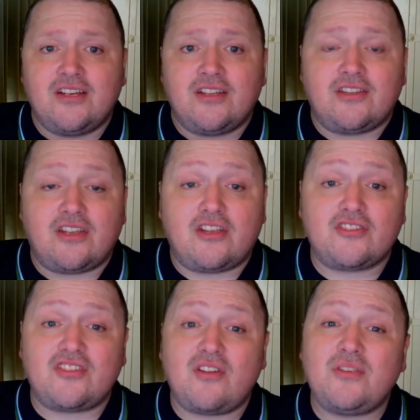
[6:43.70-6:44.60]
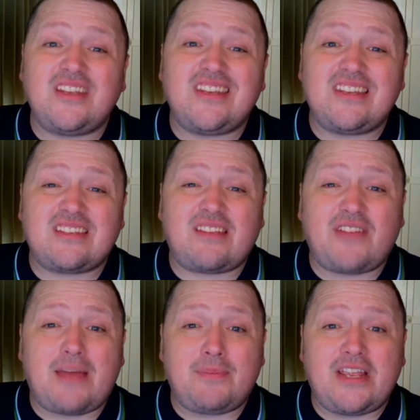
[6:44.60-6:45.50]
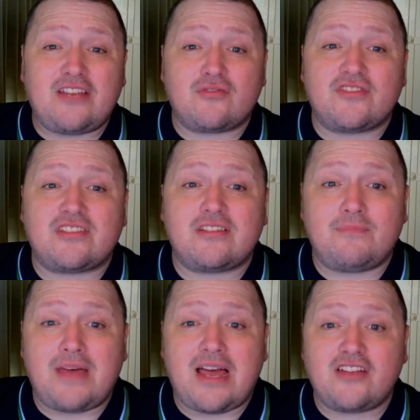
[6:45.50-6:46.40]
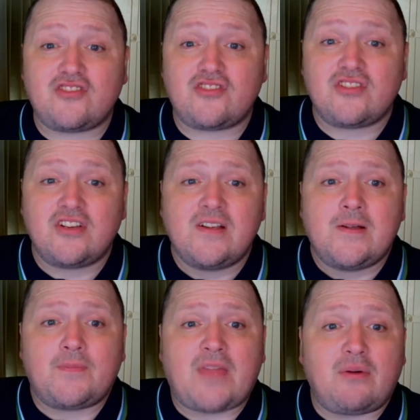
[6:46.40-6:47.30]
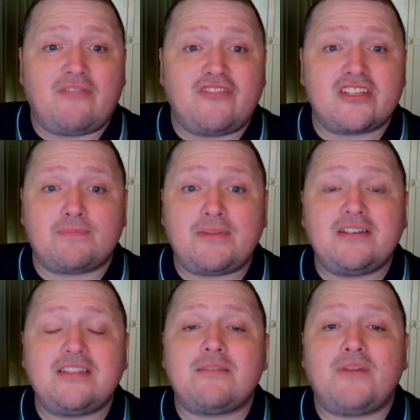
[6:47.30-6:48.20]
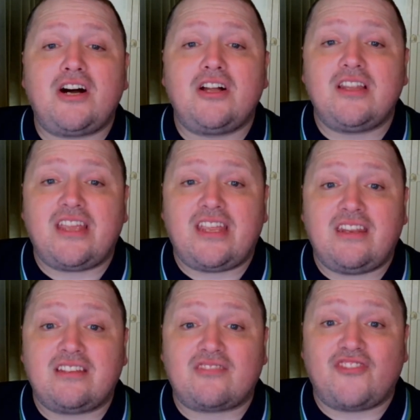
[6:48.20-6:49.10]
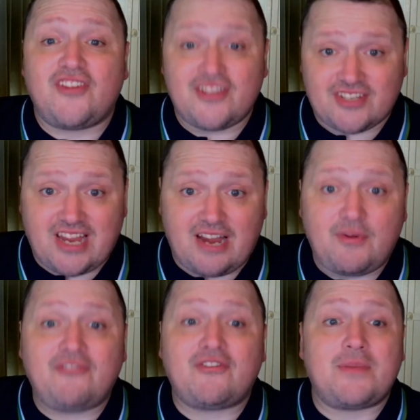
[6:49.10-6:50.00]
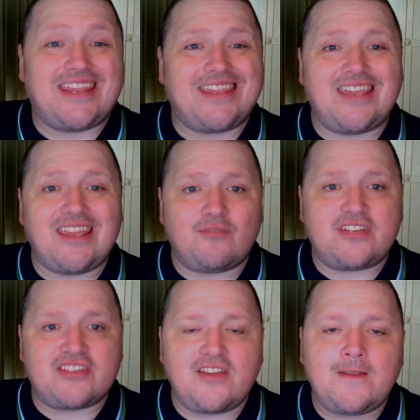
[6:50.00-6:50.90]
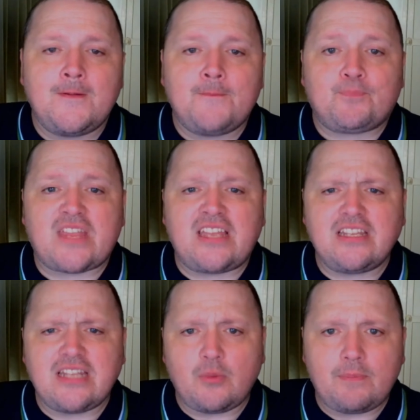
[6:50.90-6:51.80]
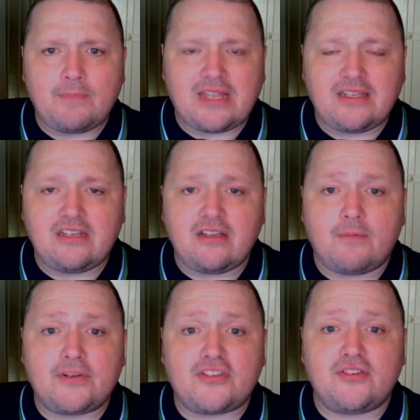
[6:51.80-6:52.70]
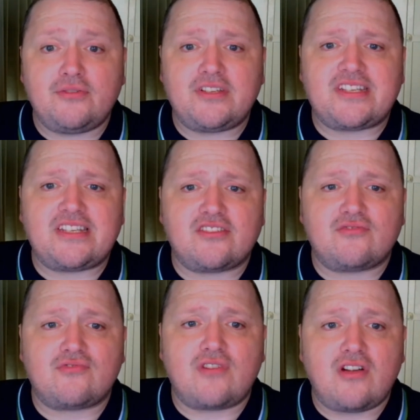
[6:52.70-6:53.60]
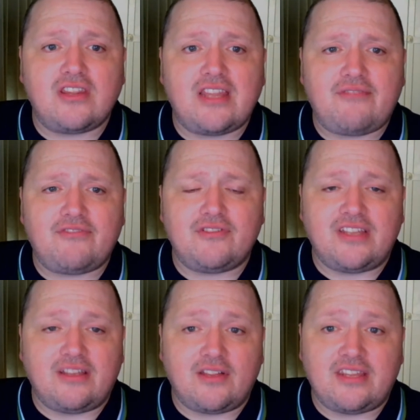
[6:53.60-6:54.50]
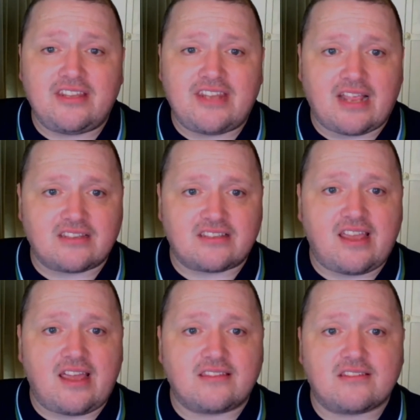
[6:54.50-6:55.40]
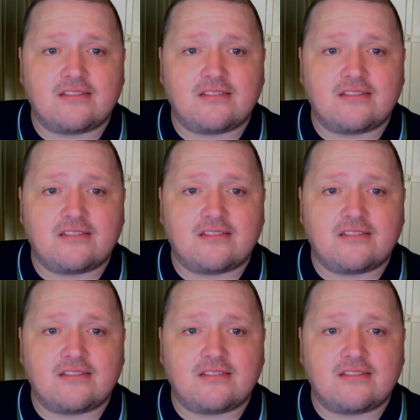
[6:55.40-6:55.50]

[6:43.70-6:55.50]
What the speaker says: The custodian didn't have a happy entrance to the match, however, spilling the ball in his first carry from a kick return and allowing Manly opportunity to draw level in the next set.